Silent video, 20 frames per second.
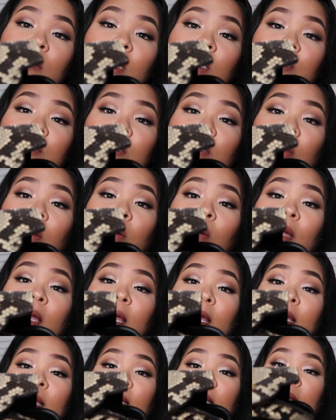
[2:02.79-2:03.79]
So
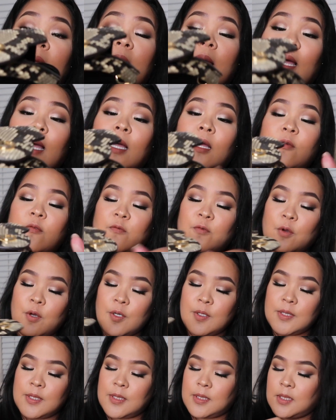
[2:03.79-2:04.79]
yeah,
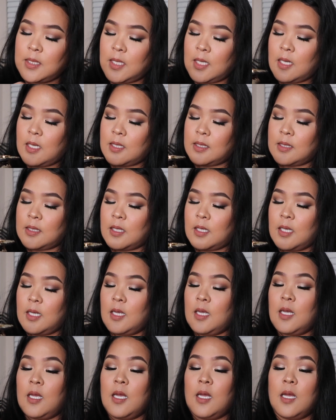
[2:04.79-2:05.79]
first,
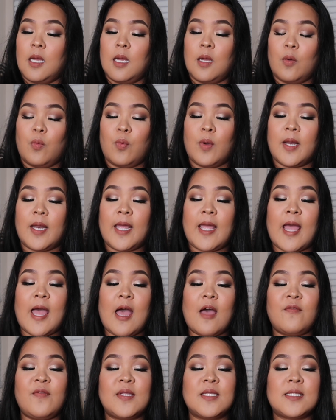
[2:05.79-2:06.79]
what I
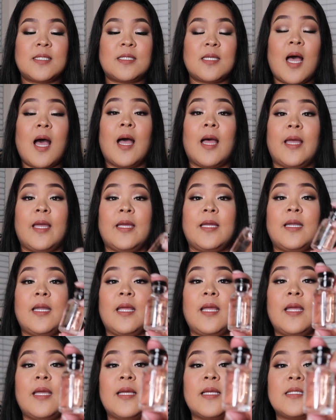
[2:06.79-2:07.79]
have inside
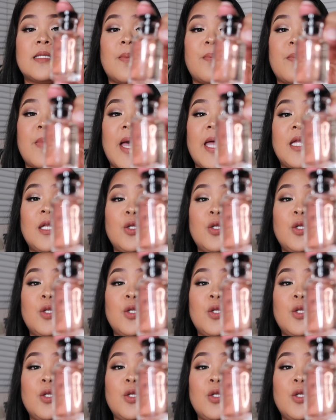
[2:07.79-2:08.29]
is my